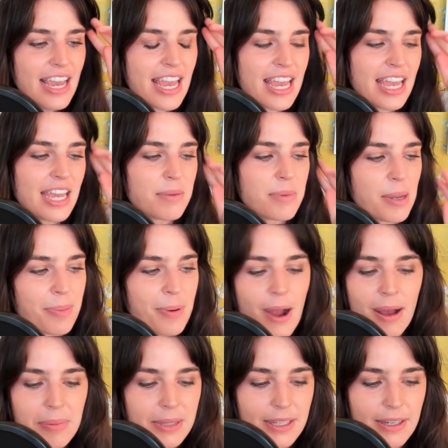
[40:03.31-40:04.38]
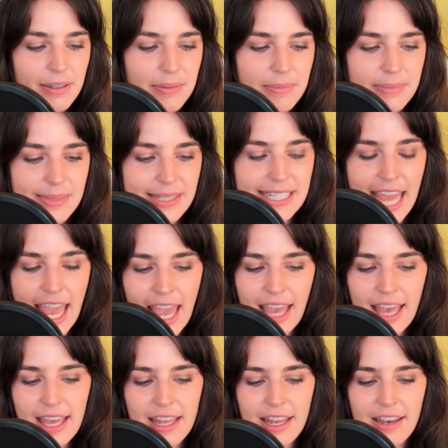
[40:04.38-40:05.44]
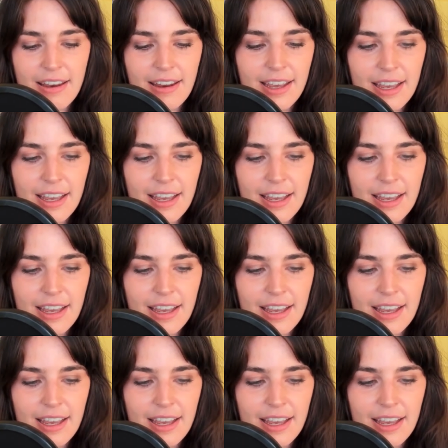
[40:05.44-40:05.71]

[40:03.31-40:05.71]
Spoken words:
and my problems and